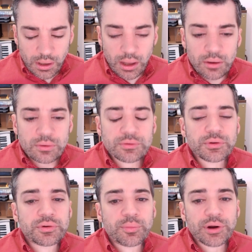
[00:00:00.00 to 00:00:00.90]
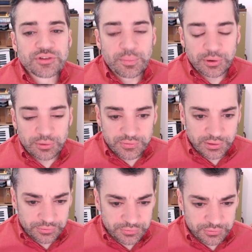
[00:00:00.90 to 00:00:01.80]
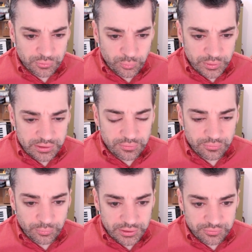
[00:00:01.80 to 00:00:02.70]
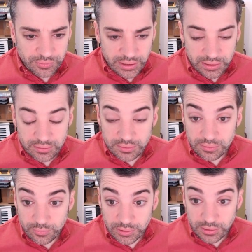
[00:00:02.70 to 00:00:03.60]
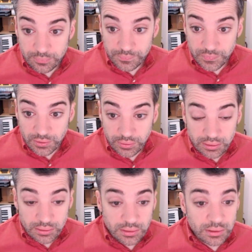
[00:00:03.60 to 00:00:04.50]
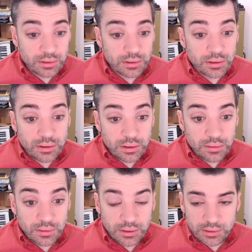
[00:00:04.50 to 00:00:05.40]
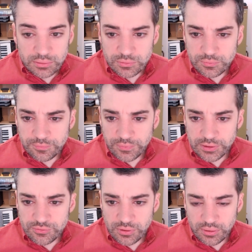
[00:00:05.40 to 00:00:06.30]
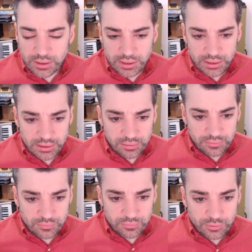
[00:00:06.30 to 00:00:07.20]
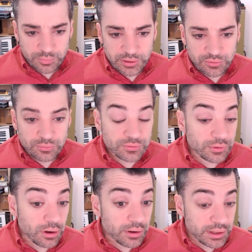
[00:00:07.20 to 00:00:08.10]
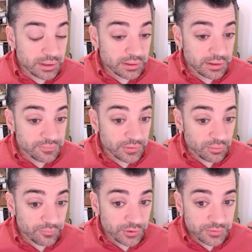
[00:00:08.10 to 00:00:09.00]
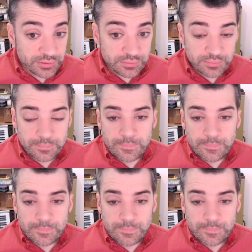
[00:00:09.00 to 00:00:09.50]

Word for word: Oh, so to brush up on old skills is to re retrain. There we go. Okay. Uh, to feature in could be to star in a film, for instance.